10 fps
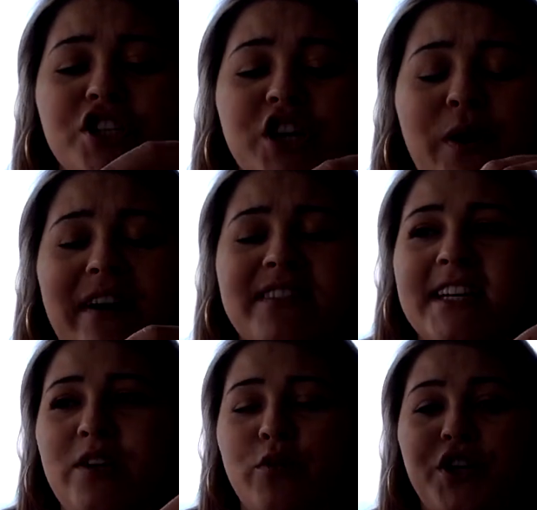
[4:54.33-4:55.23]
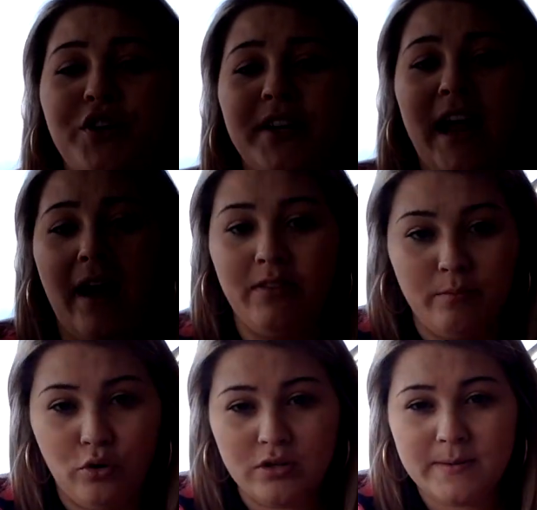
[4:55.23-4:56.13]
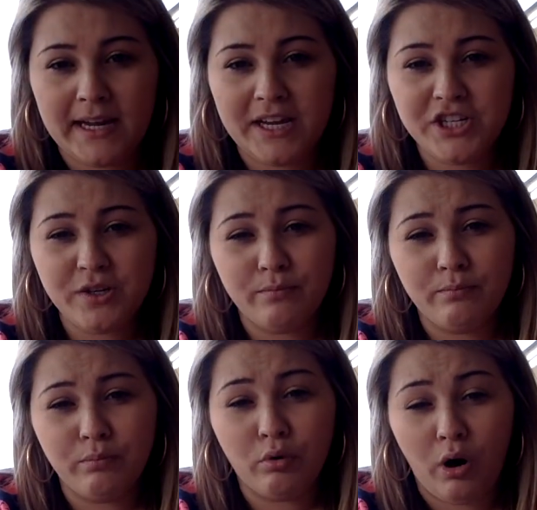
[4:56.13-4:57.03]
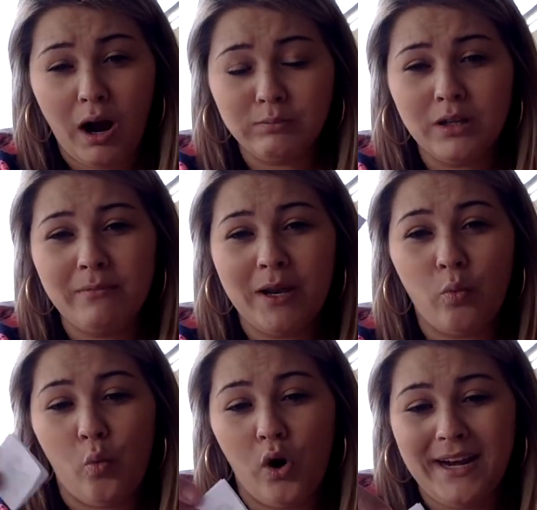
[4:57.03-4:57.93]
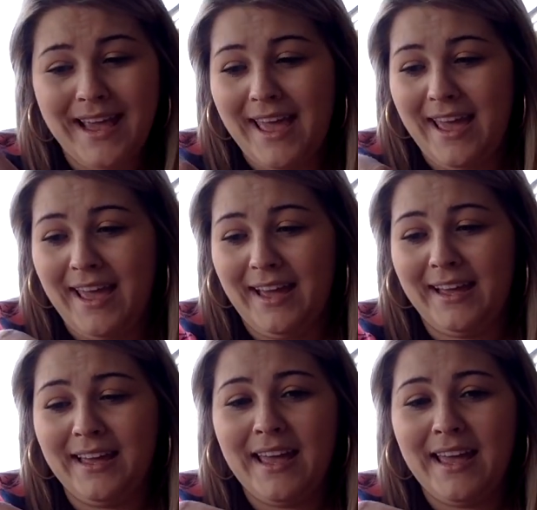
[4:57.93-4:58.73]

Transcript: So I've seen where you can have the multiplication problem in one egg,